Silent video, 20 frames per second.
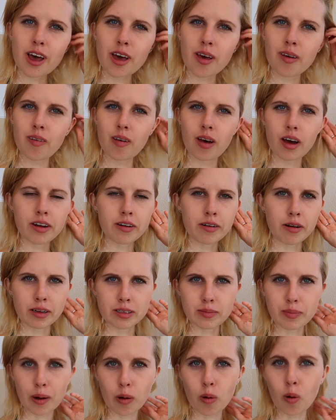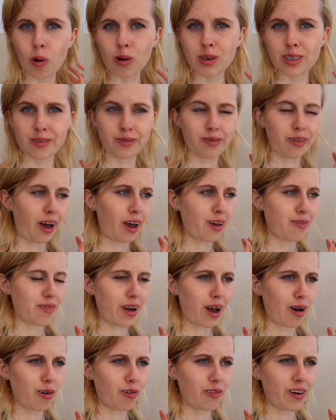I don't know, it's about quarter to five
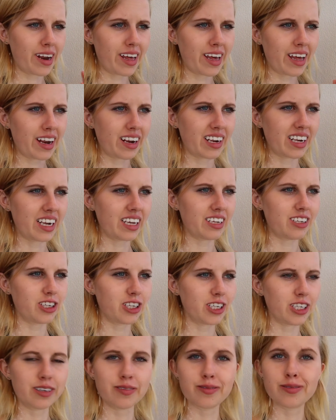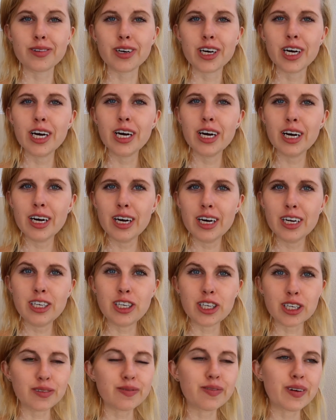now already and I literally have
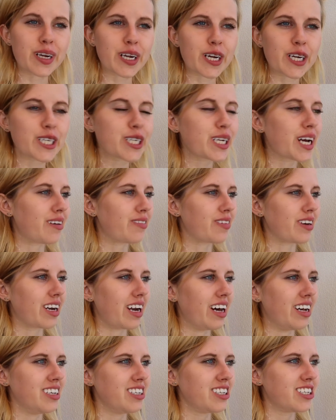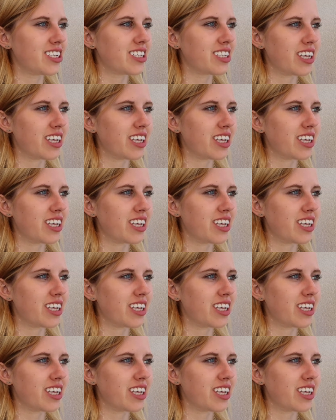just finished having lunch.